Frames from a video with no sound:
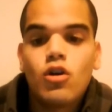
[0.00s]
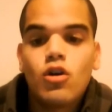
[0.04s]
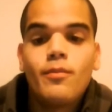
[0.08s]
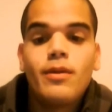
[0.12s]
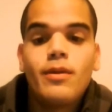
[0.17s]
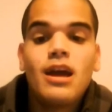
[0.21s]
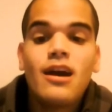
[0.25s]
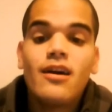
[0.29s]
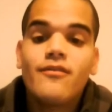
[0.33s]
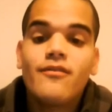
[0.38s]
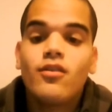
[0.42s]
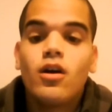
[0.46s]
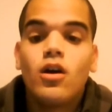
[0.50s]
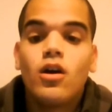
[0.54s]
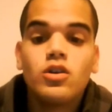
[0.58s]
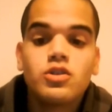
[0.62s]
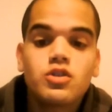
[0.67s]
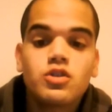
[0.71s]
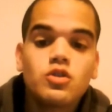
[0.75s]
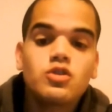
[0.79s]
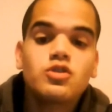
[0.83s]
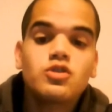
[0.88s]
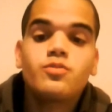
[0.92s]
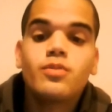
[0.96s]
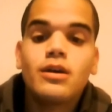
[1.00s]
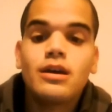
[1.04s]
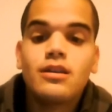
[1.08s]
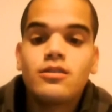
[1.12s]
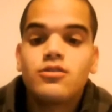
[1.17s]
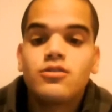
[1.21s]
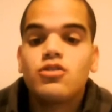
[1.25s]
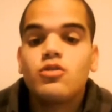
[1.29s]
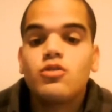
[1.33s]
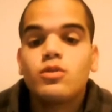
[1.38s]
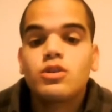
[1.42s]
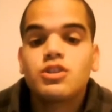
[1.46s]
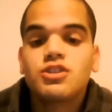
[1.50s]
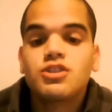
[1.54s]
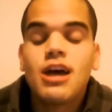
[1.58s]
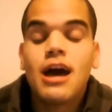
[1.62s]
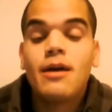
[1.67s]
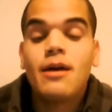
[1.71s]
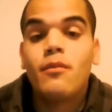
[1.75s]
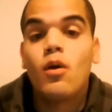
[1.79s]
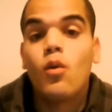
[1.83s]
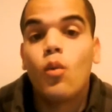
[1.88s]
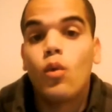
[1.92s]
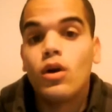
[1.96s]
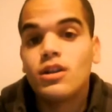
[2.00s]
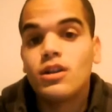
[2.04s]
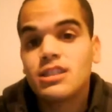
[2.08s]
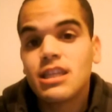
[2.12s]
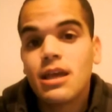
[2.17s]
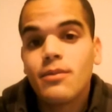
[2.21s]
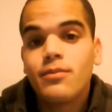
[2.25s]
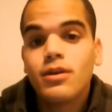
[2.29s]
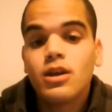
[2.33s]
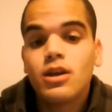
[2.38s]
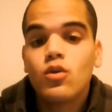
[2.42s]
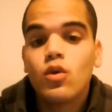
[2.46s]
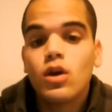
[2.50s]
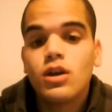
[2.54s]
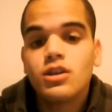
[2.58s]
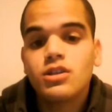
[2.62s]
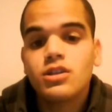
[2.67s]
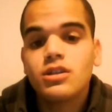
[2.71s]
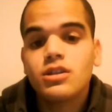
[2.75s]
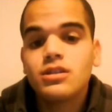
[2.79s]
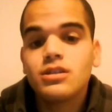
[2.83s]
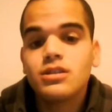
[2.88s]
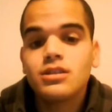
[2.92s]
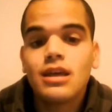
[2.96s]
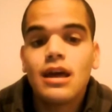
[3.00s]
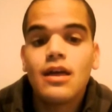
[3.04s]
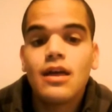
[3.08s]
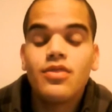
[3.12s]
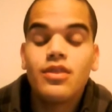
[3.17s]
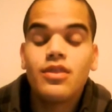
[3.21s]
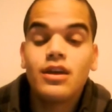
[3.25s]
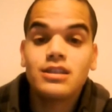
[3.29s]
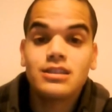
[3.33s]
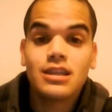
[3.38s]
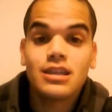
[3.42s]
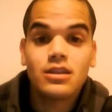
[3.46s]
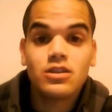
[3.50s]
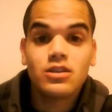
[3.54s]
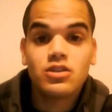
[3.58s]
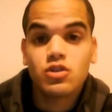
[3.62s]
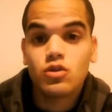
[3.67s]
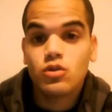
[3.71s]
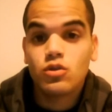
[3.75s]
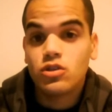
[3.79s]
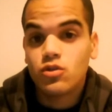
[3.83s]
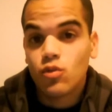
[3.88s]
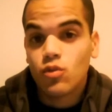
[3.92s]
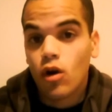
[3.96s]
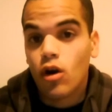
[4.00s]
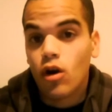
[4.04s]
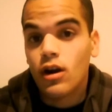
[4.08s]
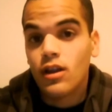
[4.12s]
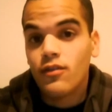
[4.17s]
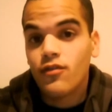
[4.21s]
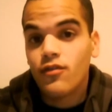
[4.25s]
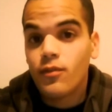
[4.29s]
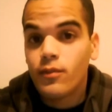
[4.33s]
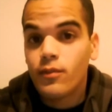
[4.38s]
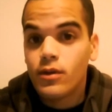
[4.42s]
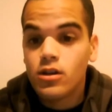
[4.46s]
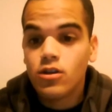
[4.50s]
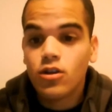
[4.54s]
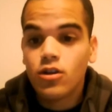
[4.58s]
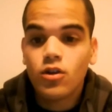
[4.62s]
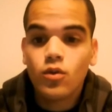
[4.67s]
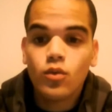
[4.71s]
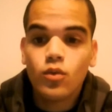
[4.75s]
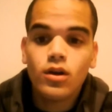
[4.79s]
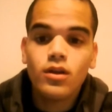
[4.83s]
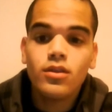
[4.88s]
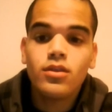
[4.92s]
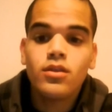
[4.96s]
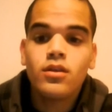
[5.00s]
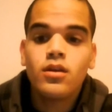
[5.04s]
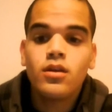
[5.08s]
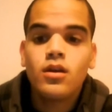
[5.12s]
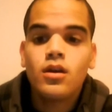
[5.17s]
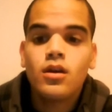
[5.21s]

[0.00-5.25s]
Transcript: I may have also spent too much time on one-step equations and things that the students were already familiar with.